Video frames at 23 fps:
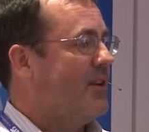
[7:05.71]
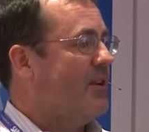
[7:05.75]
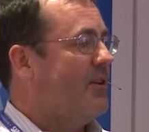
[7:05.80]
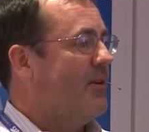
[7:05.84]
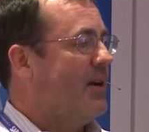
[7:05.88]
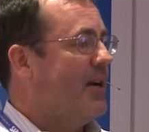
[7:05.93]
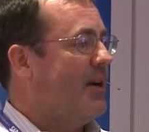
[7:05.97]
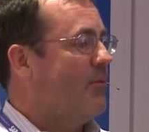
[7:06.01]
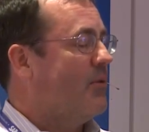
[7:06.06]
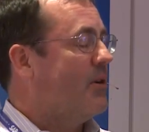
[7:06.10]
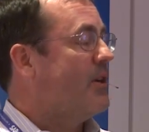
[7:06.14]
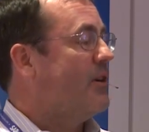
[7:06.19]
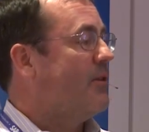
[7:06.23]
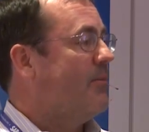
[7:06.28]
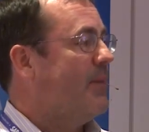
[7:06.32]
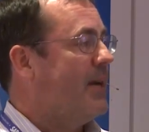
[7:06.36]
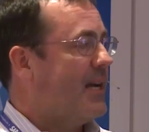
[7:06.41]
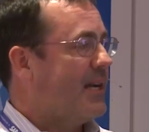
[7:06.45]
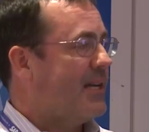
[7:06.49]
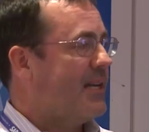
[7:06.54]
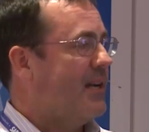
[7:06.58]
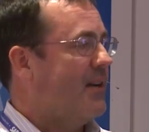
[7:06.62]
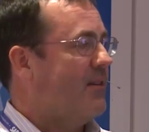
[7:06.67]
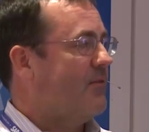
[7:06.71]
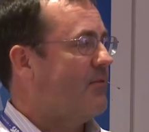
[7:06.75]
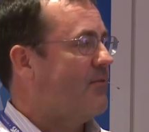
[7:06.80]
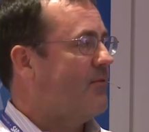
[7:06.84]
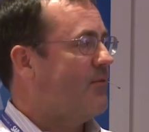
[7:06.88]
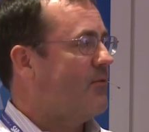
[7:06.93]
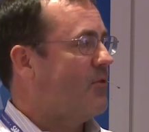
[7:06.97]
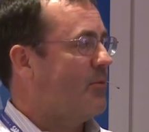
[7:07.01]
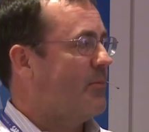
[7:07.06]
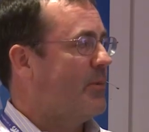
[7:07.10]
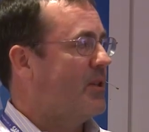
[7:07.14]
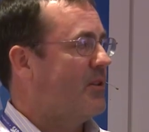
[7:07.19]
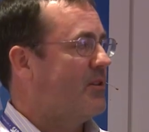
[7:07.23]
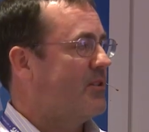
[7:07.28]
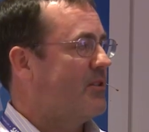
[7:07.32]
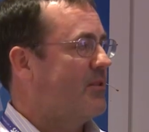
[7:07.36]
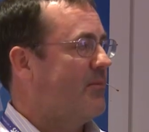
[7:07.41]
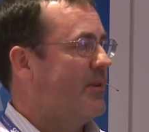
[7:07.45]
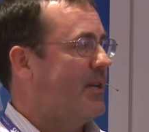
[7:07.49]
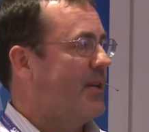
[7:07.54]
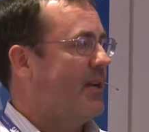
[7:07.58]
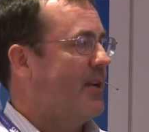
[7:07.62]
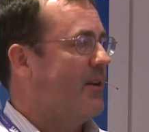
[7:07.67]
figure out what your pack out
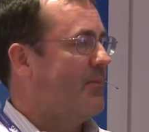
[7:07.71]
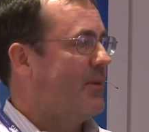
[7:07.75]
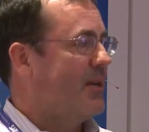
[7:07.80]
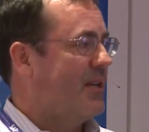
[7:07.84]
formula should be.